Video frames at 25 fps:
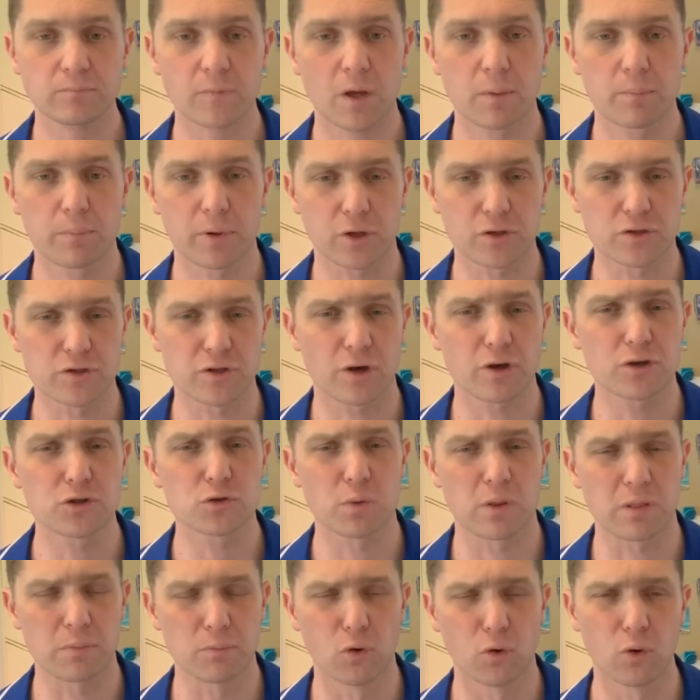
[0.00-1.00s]
Because those
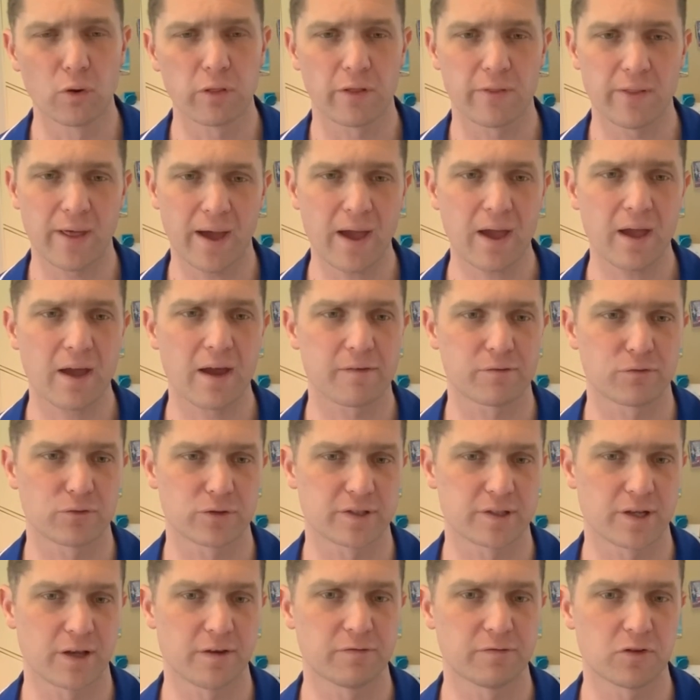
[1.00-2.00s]
with more than that have
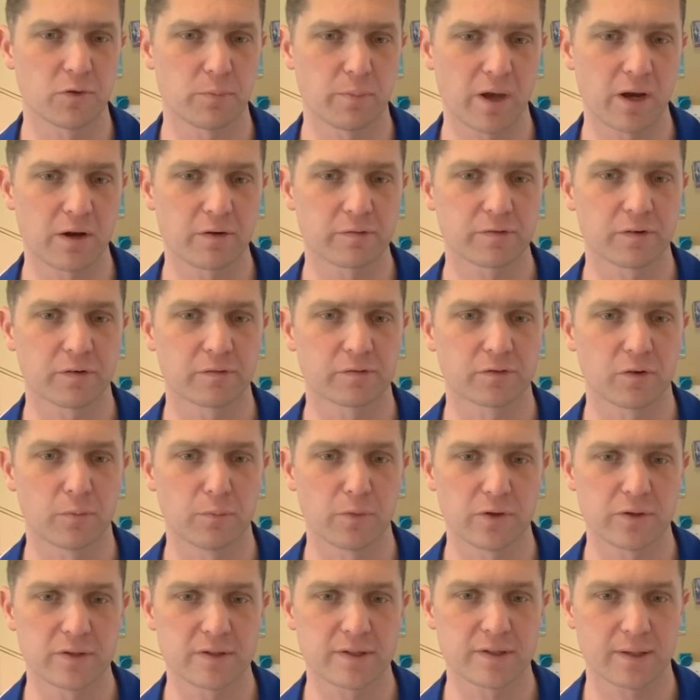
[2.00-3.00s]
received a benefit from
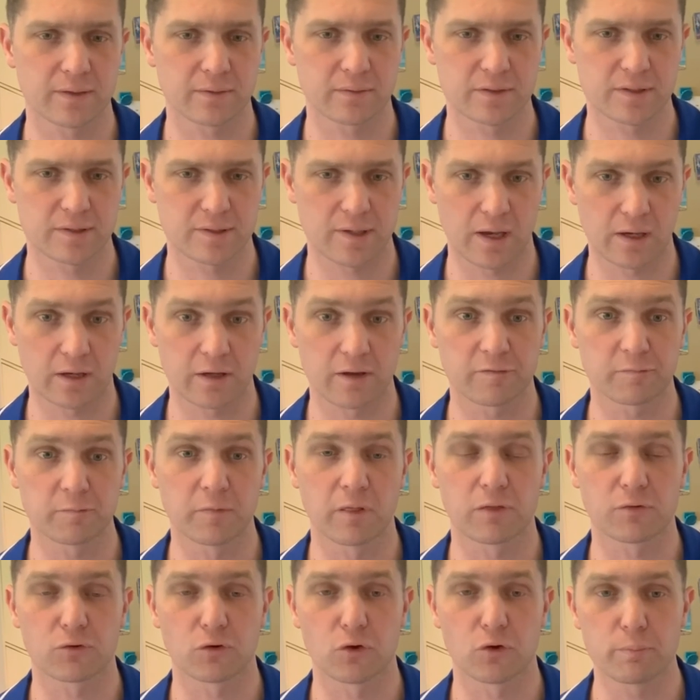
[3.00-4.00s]
the state
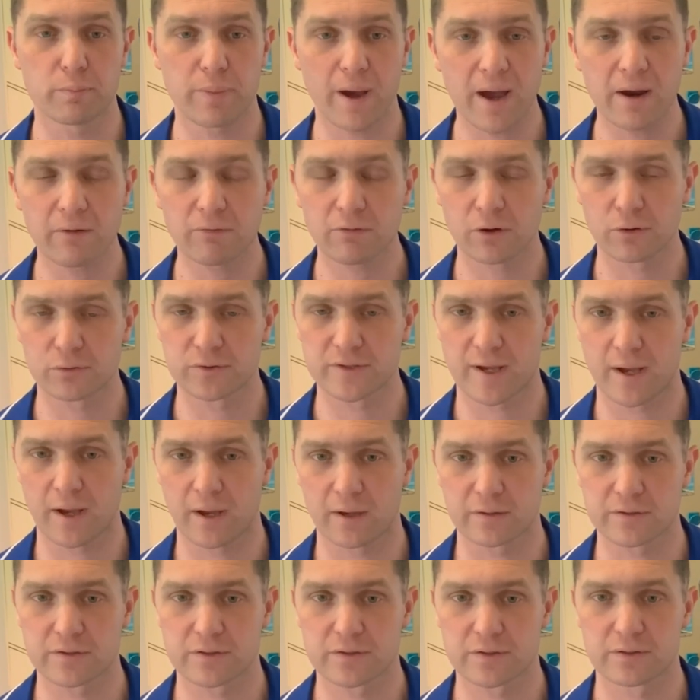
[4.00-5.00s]
government through payroll
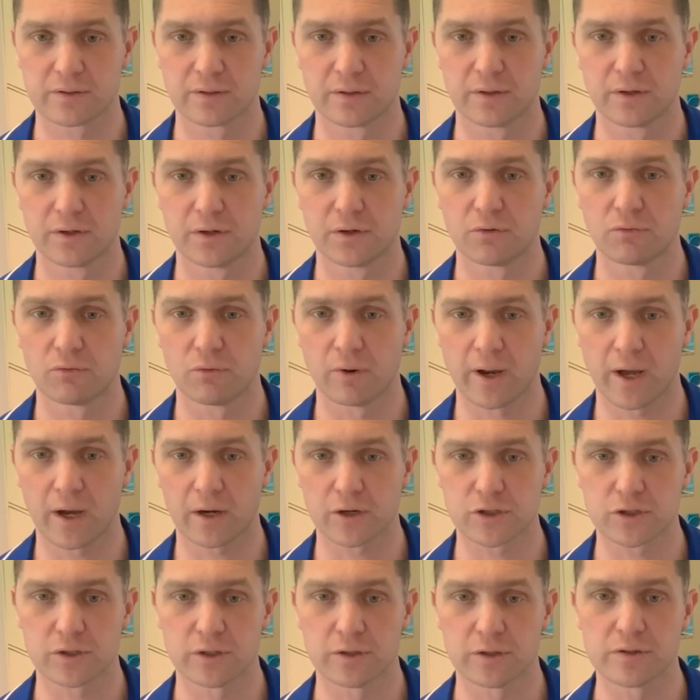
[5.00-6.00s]
tax
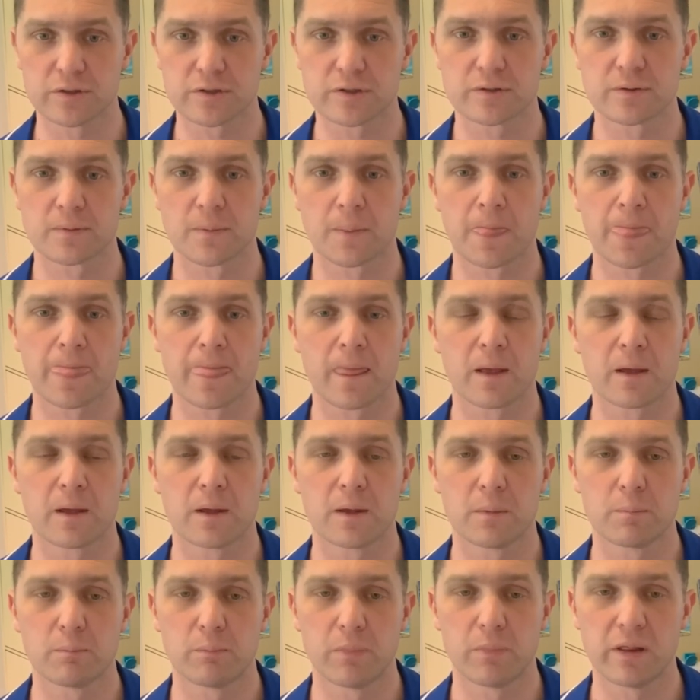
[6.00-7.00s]
reductions.
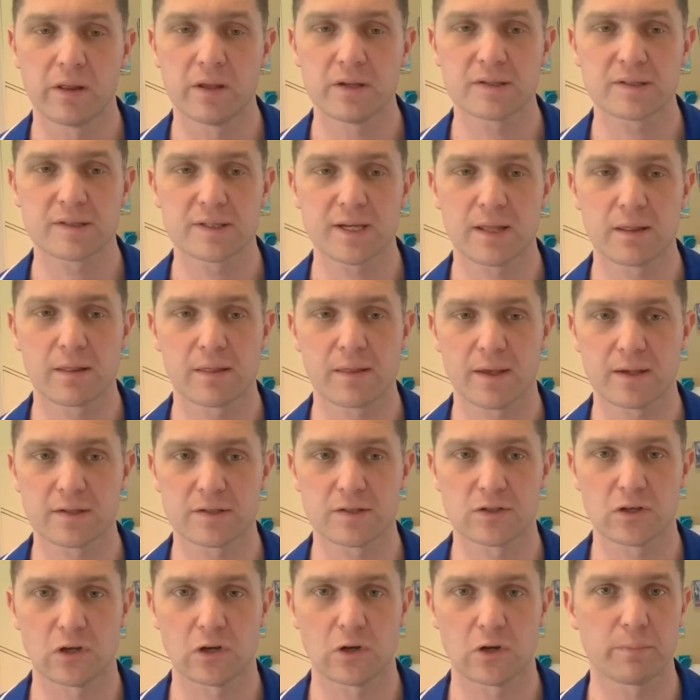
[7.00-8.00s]
But this
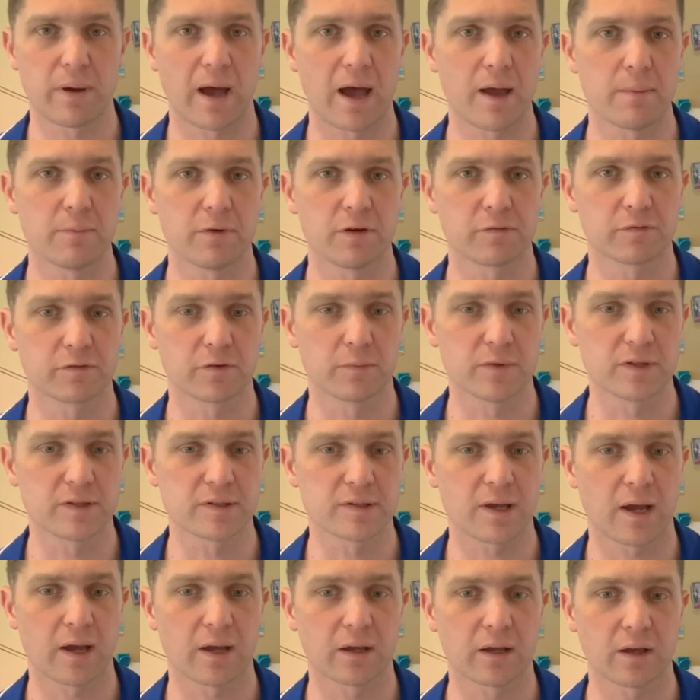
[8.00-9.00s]
$10,000 payment from the
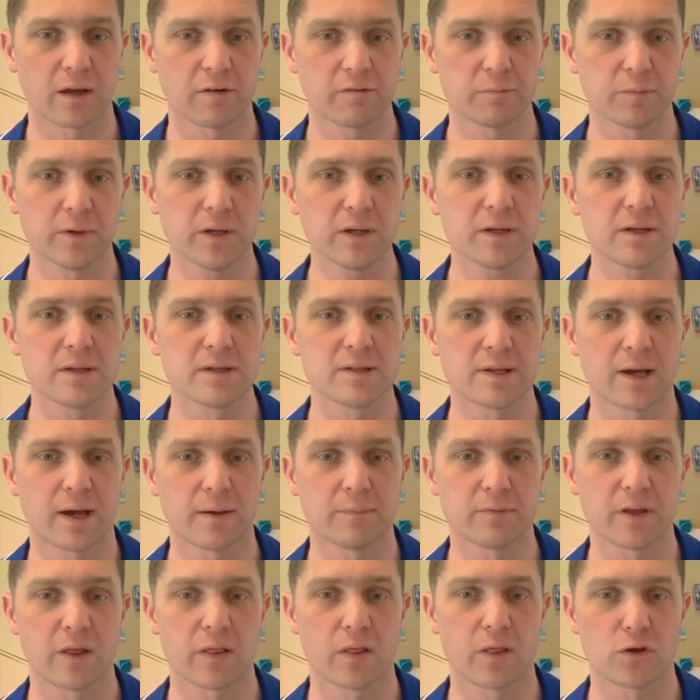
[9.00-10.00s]
state government is
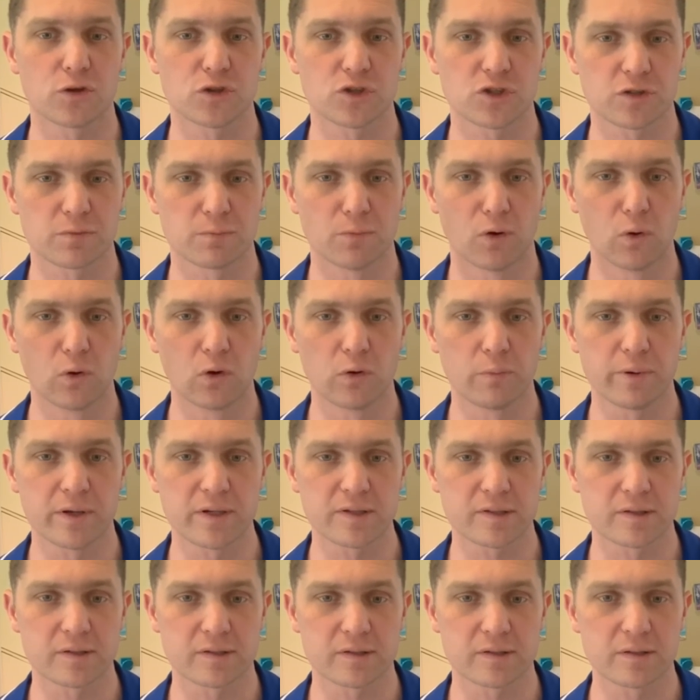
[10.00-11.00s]
aimed at those smaller
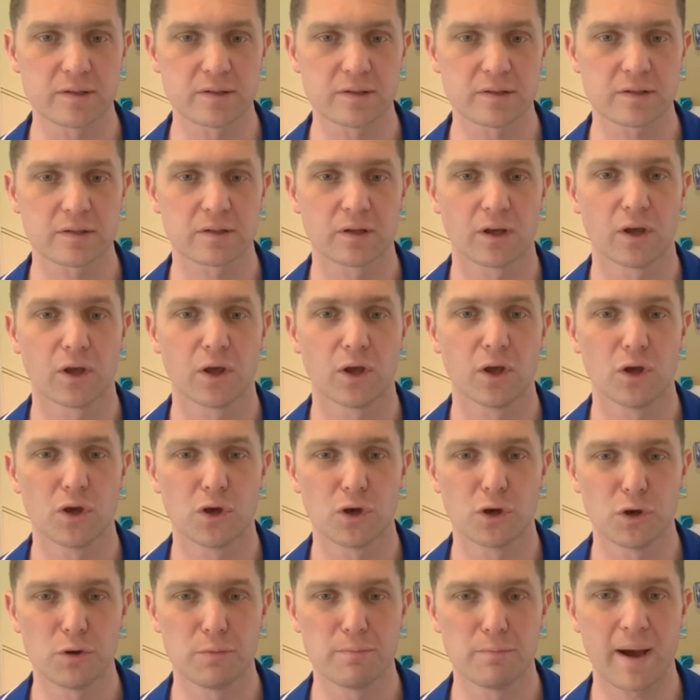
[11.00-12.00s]
businesses
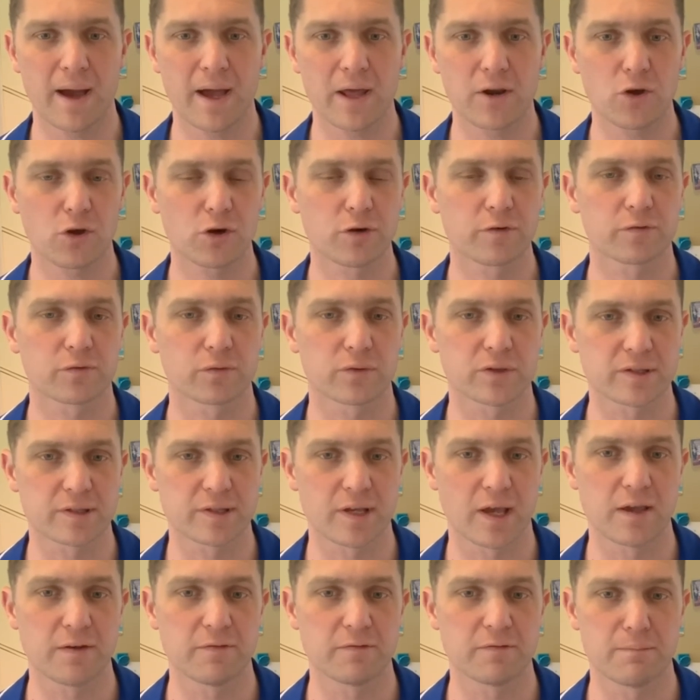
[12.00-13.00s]
who may not have
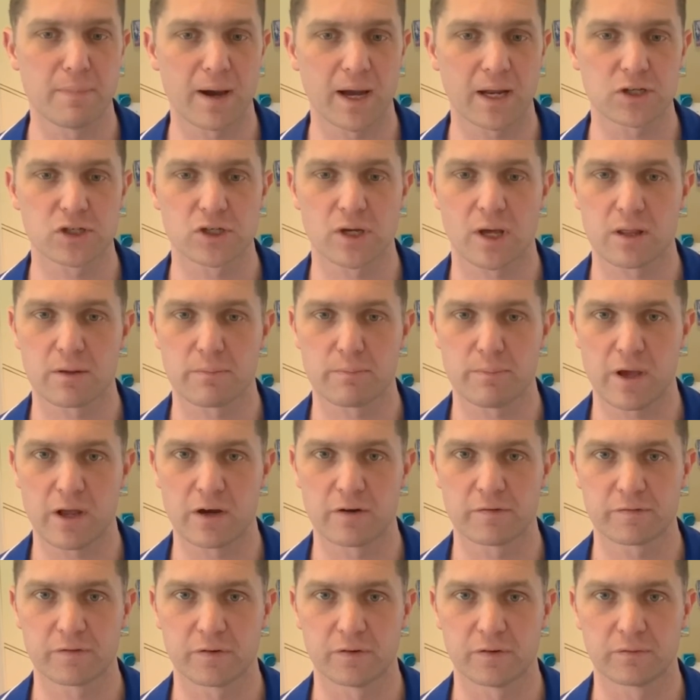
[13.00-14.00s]
received much other
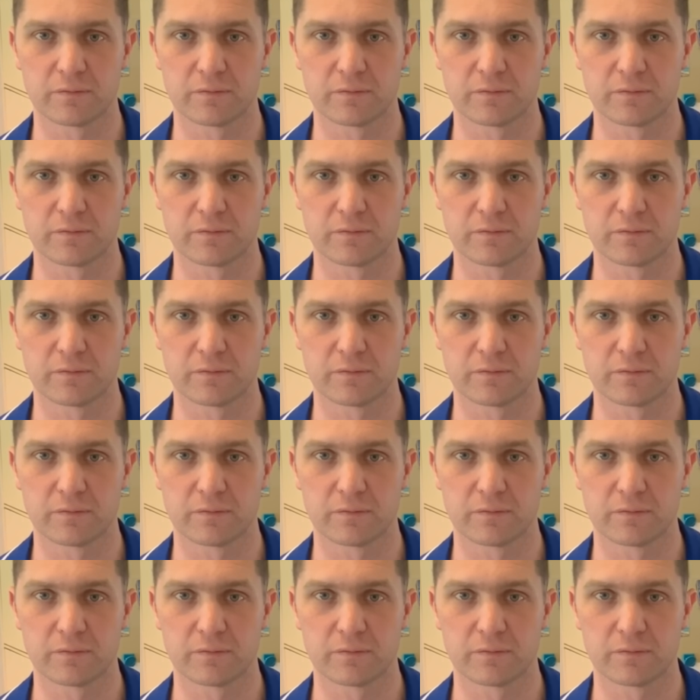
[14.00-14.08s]
benefit